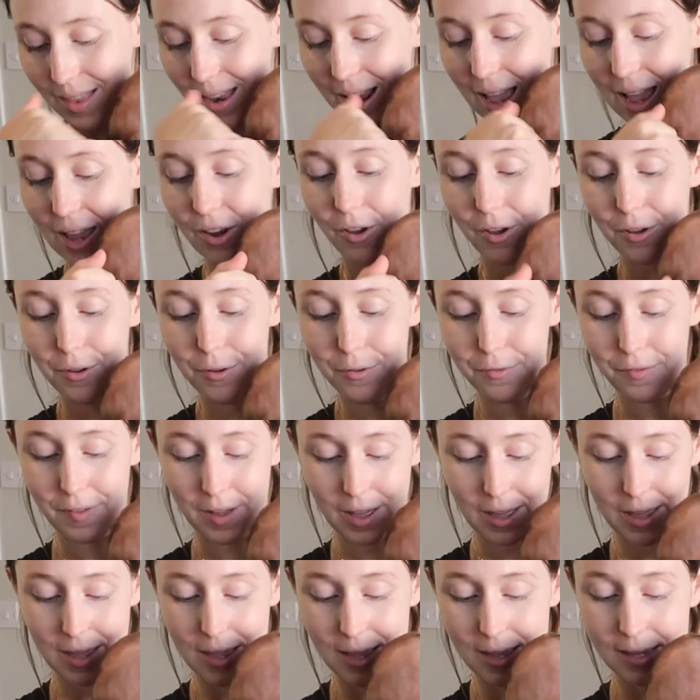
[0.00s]
and
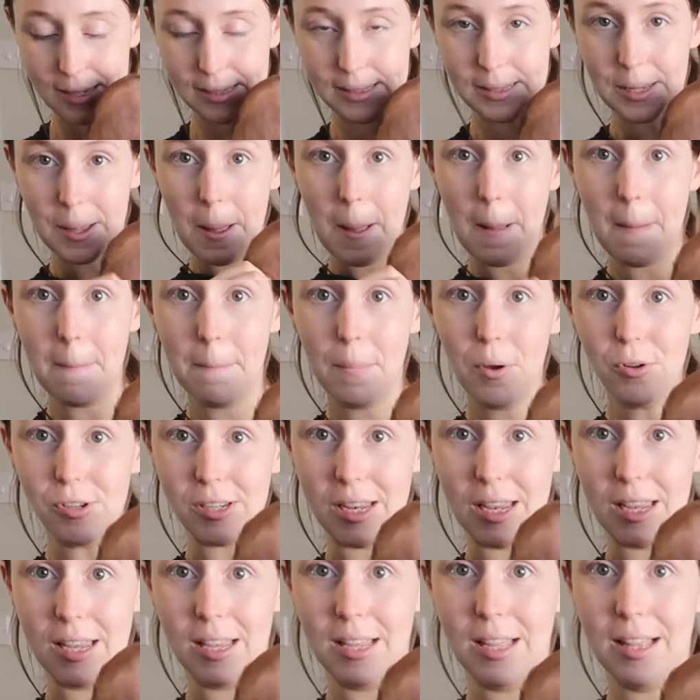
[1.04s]
over his
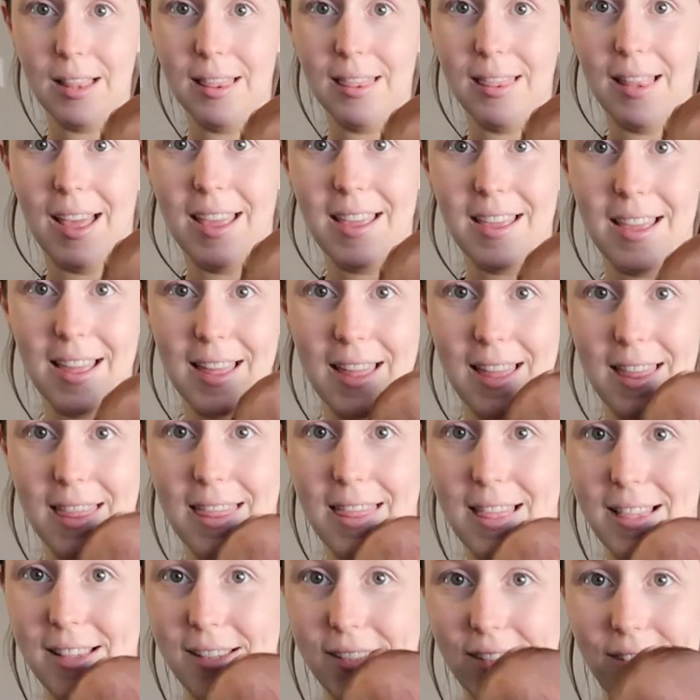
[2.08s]
body like
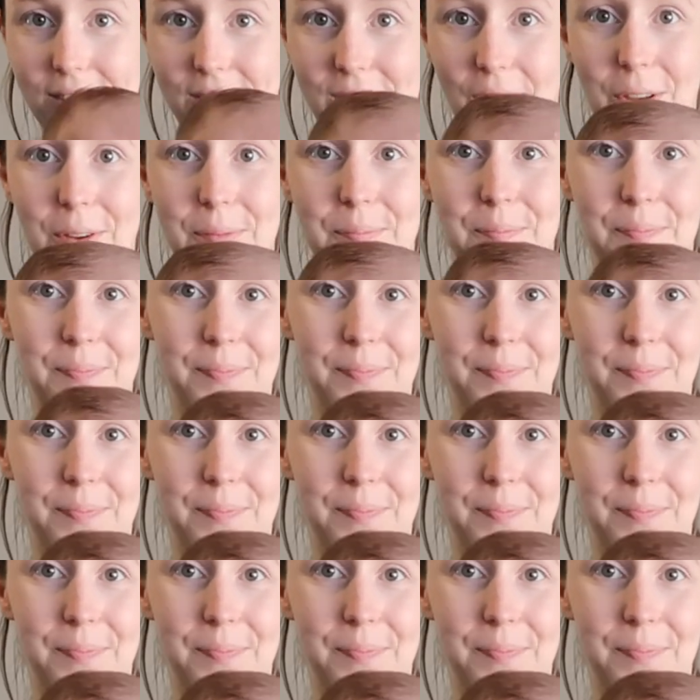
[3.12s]
so.